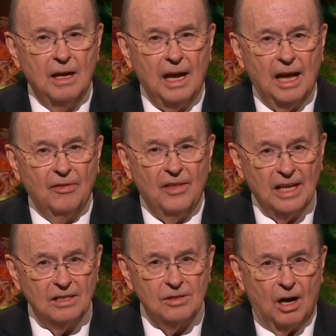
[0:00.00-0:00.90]
and
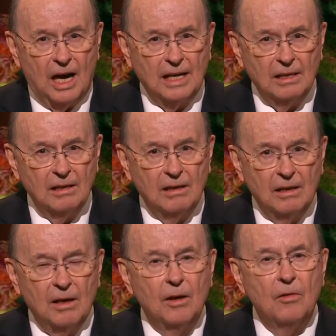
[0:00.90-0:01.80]
then taught,
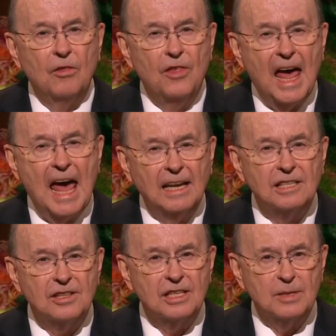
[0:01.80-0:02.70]
"That
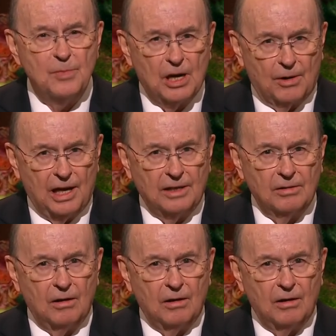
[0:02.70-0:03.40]
is the spirit